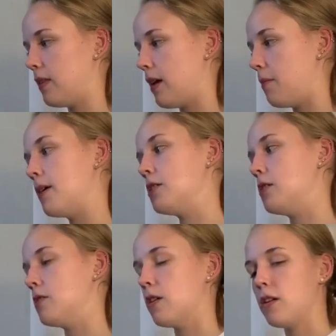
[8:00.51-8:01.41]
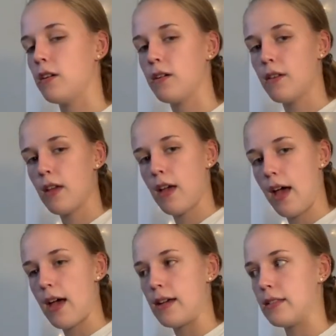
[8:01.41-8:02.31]
that my G's aren't
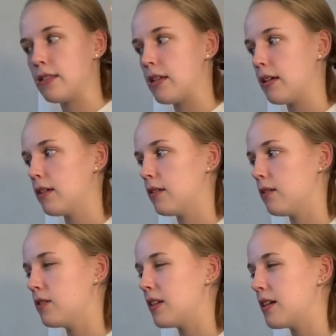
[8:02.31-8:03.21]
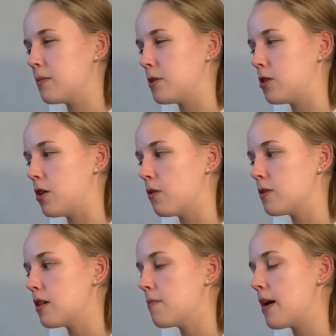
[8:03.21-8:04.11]
as, like, there's not as much tone to
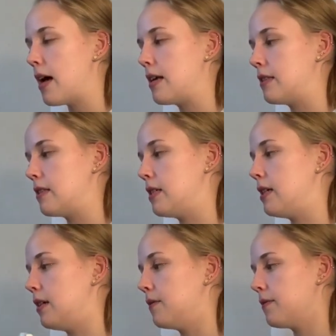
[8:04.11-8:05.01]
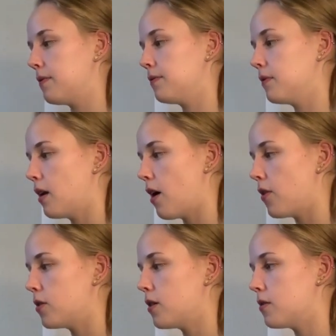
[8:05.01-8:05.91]
them as the
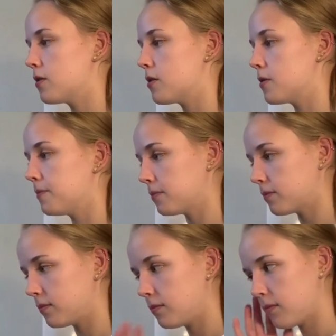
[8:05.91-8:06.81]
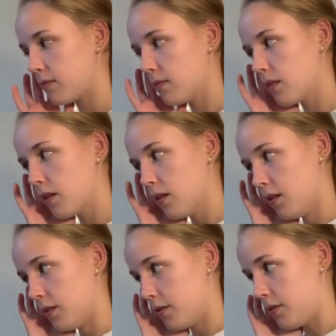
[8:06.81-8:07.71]
other notes.
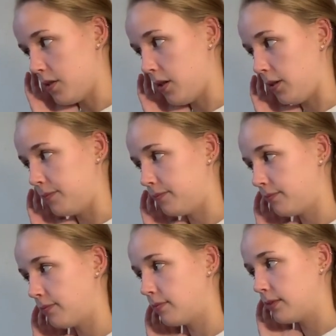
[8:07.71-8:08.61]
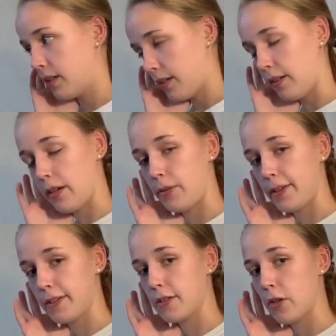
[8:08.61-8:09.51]
So now we
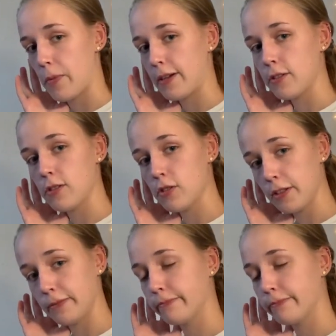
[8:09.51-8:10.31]
get to go back to slurring.